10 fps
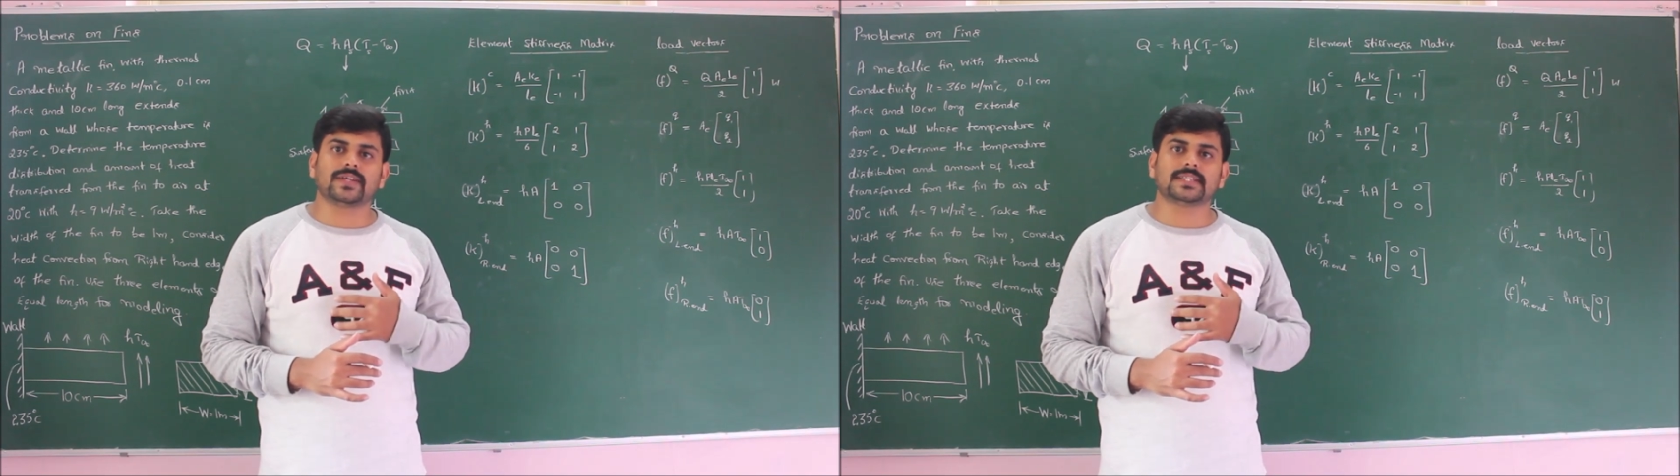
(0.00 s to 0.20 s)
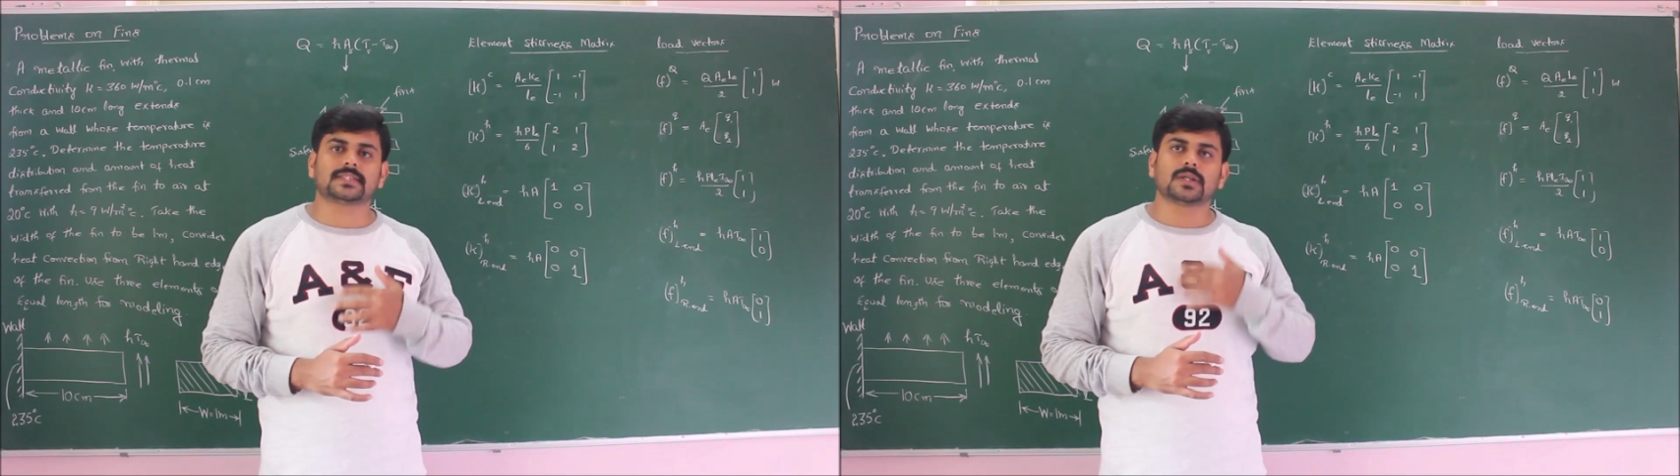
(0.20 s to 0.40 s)

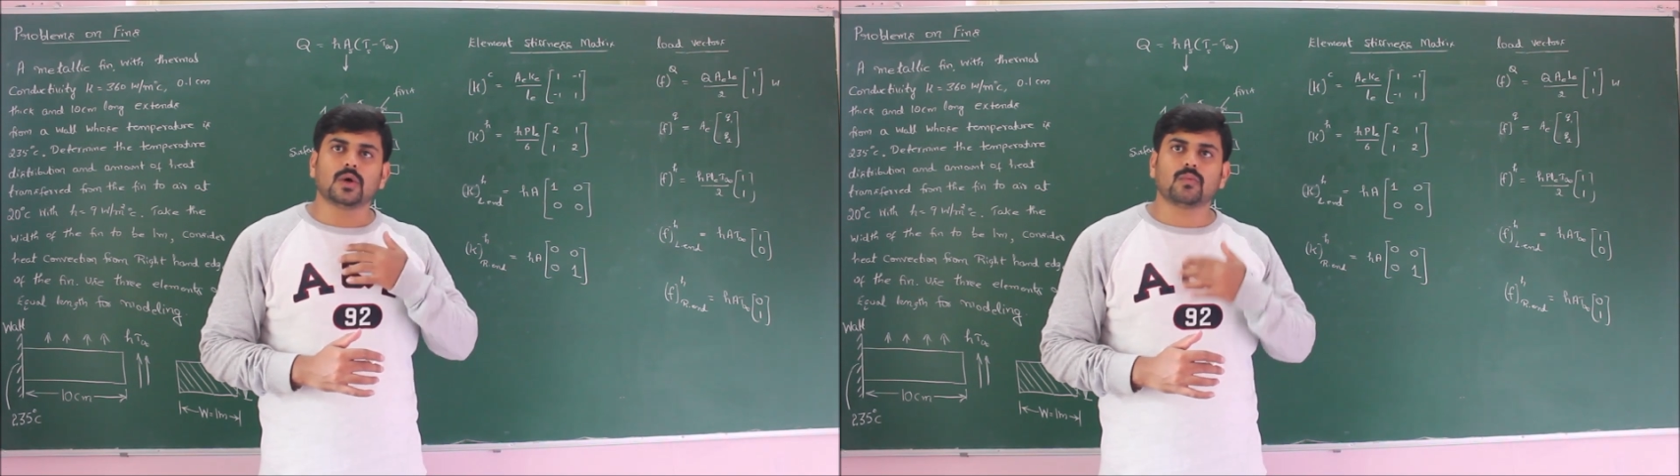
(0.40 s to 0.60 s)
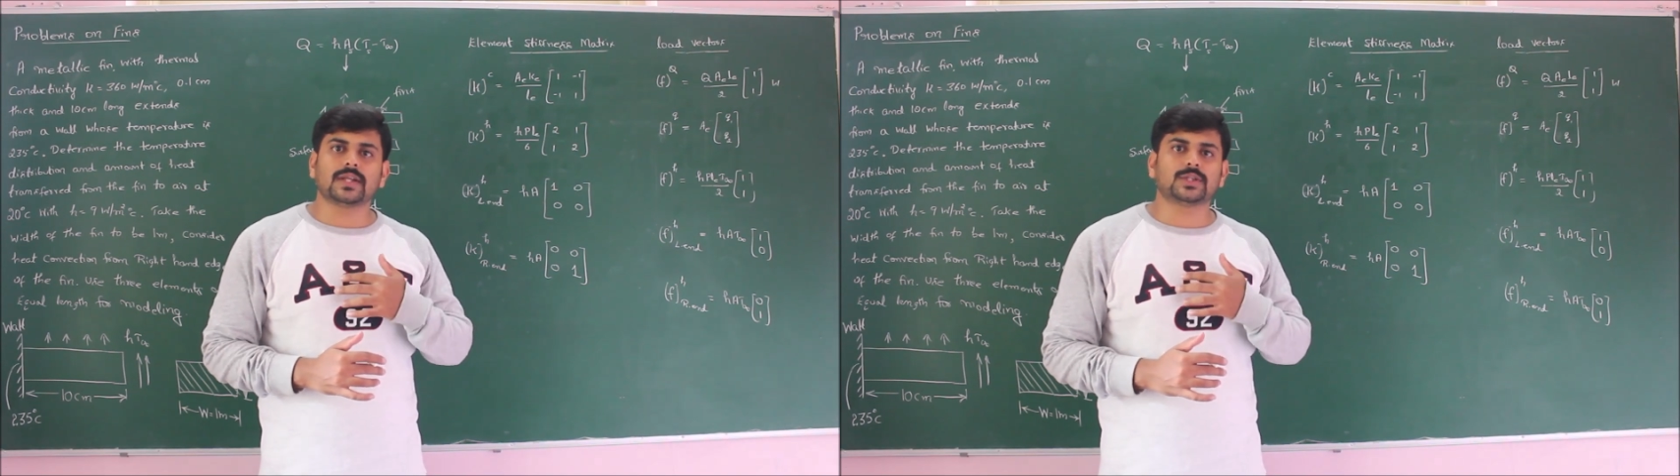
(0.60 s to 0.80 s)
fins,
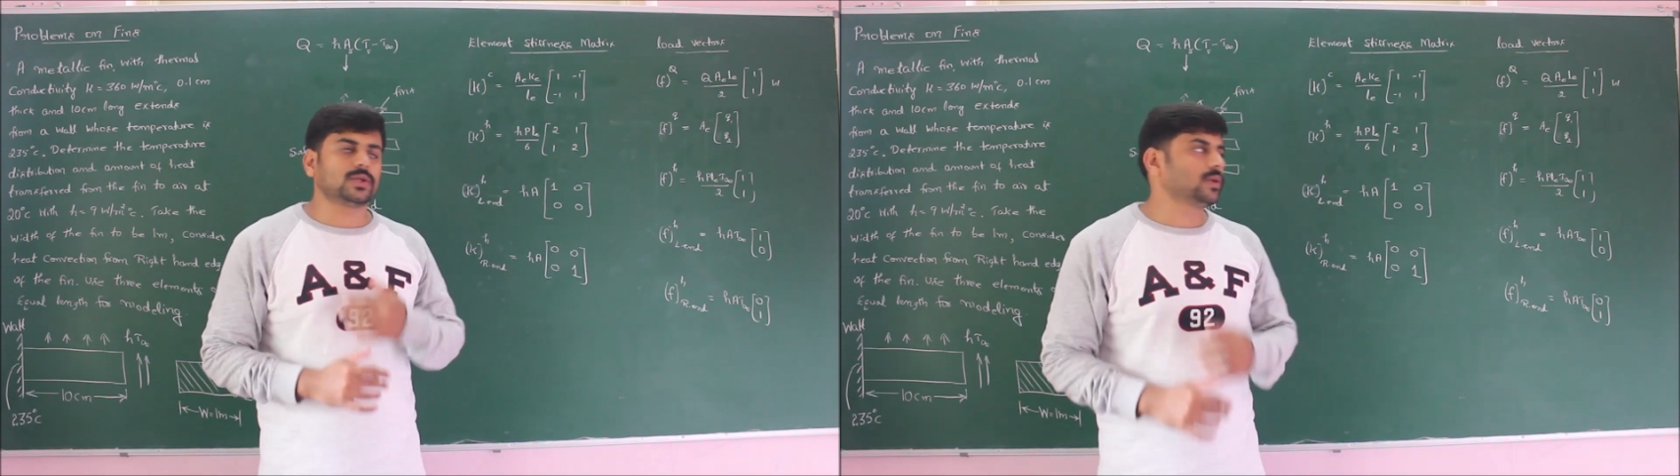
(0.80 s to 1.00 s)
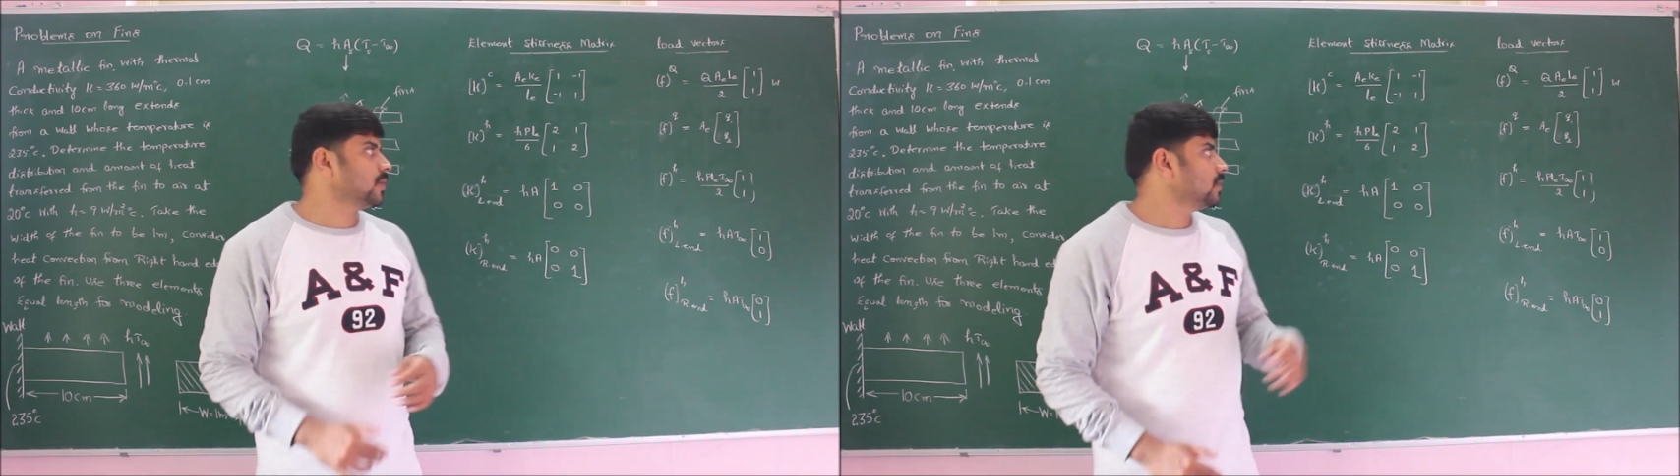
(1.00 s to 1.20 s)
one
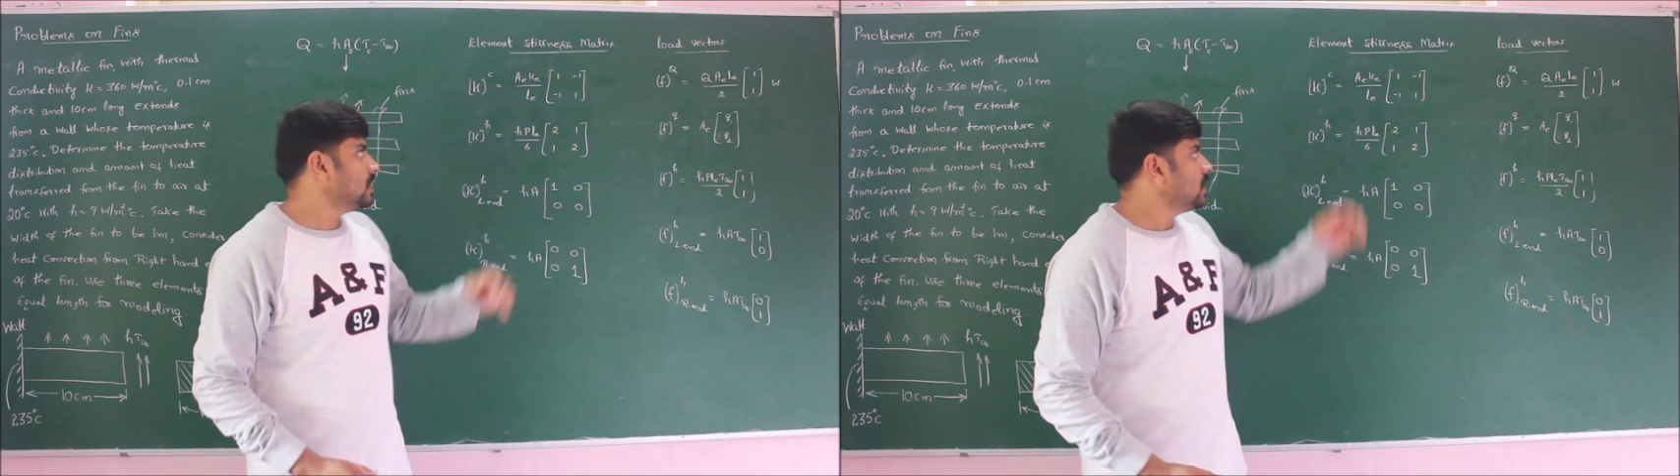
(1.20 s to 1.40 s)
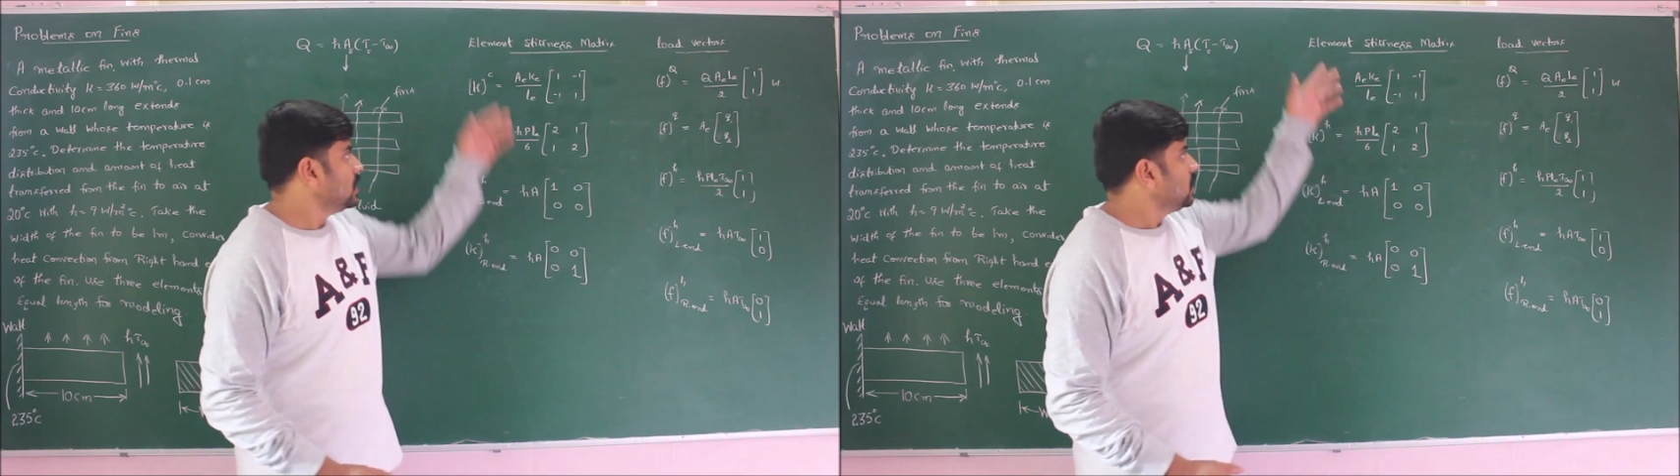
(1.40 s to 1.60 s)
should know